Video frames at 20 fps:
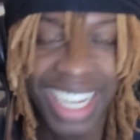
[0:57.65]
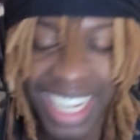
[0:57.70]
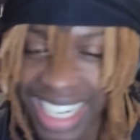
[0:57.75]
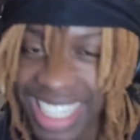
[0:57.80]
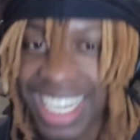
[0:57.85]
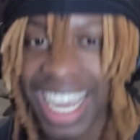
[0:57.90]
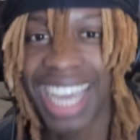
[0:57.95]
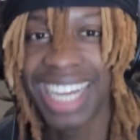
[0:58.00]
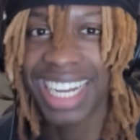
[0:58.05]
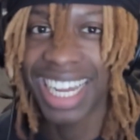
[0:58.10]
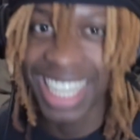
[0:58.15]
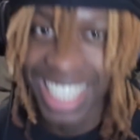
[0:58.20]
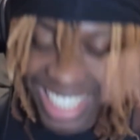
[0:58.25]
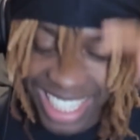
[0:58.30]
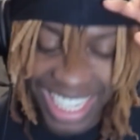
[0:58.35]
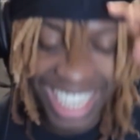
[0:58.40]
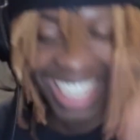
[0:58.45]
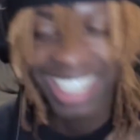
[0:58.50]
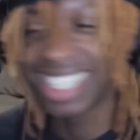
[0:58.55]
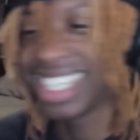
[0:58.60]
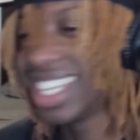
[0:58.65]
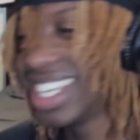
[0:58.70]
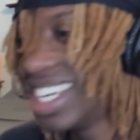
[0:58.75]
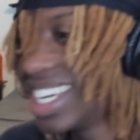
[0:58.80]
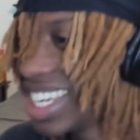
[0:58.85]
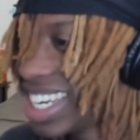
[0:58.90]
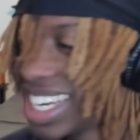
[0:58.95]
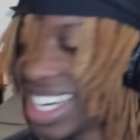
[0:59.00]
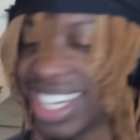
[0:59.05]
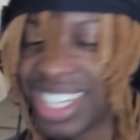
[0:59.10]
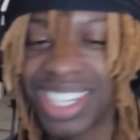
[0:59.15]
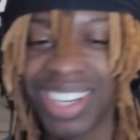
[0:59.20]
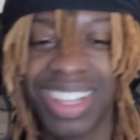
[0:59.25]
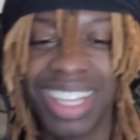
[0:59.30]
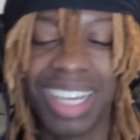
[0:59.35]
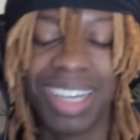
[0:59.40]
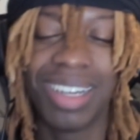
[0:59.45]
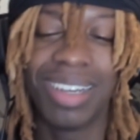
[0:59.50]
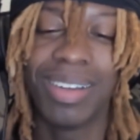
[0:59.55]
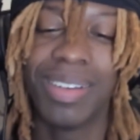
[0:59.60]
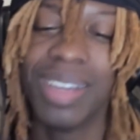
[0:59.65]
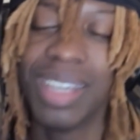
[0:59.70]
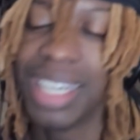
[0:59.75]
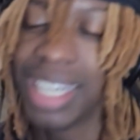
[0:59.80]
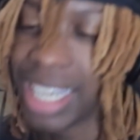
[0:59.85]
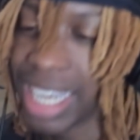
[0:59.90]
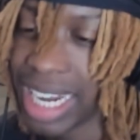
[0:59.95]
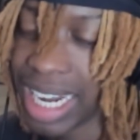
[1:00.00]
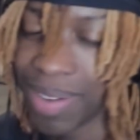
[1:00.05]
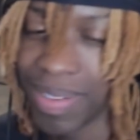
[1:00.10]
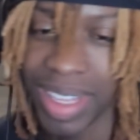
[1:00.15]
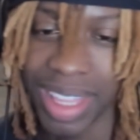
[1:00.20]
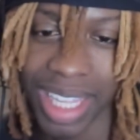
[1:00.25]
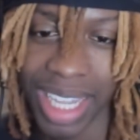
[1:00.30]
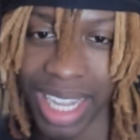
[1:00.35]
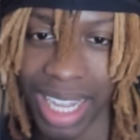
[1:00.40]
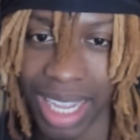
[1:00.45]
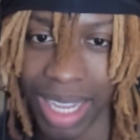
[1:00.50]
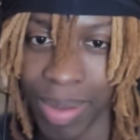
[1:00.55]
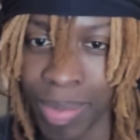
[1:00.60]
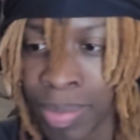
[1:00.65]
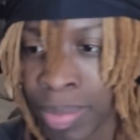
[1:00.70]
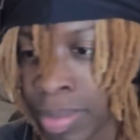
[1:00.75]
Ty Dolla $ign, JELEEL, you know, show love and everything.